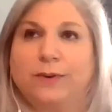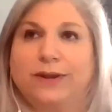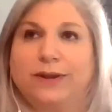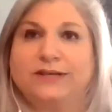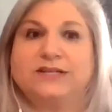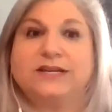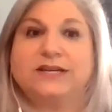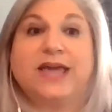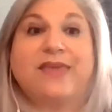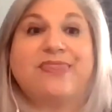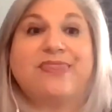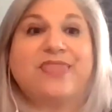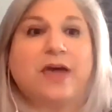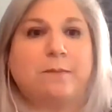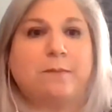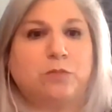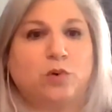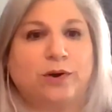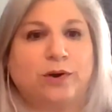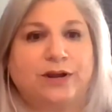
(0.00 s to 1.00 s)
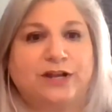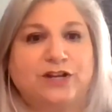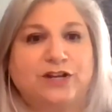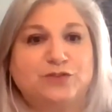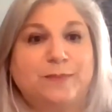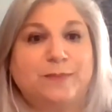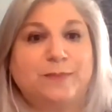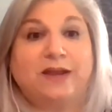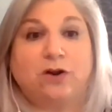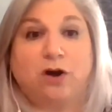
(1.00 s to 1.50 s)
going to get that
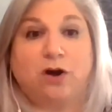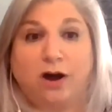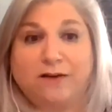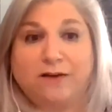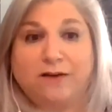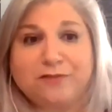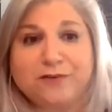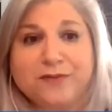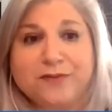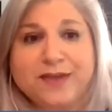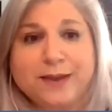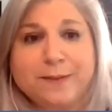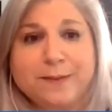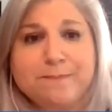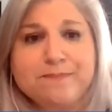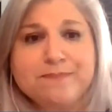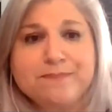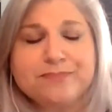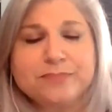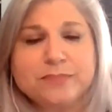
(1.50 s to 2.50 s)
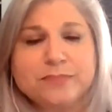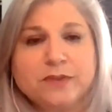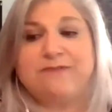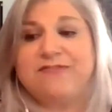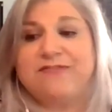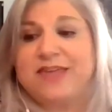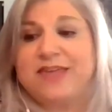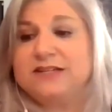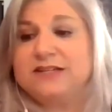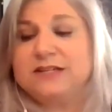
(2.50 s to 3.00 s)
mortgage paid off for them.
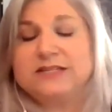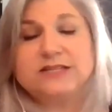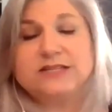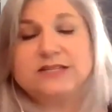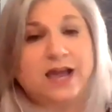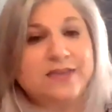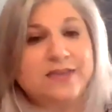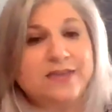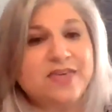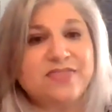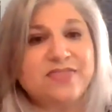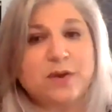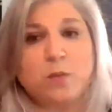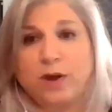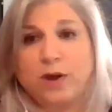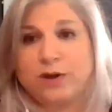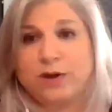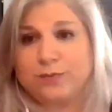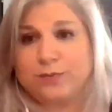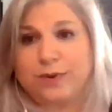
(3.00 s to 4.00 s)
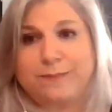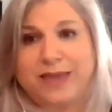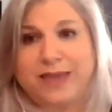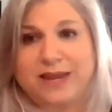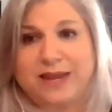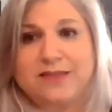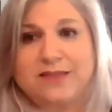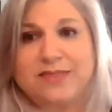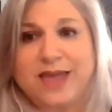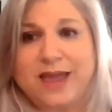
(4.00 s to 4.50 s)
If they decide that they want to
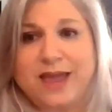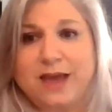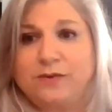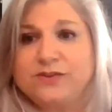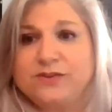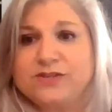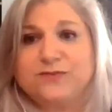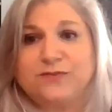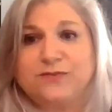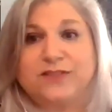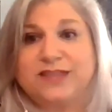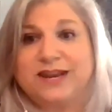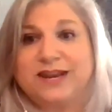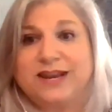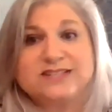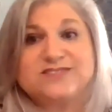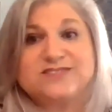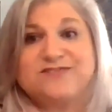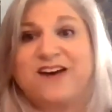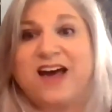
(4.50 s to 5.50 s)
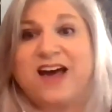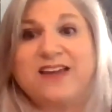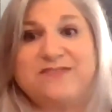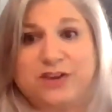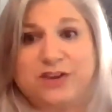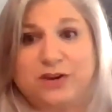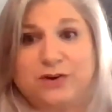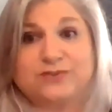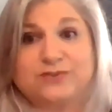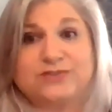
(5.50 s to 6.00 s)
remain in the house for the next
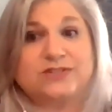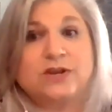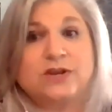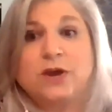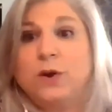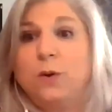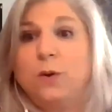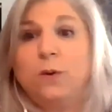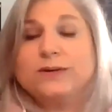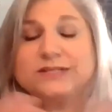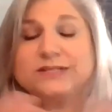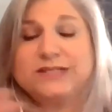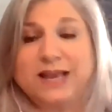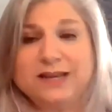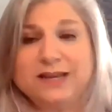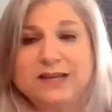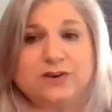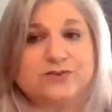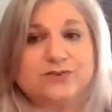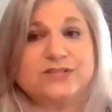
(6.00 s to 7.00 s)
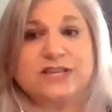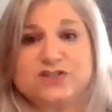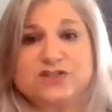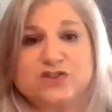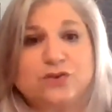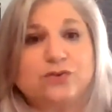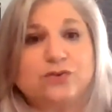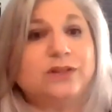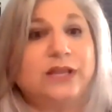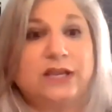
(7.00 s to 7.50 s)
5 years or 10 years, they
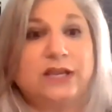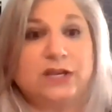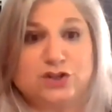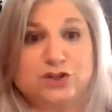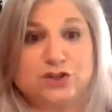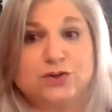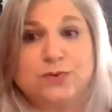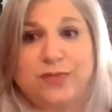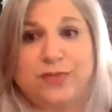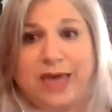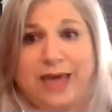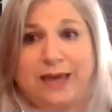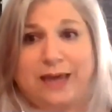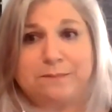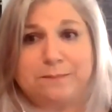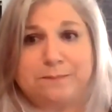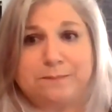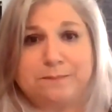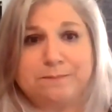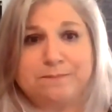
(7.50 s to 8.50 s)
certainly can do that.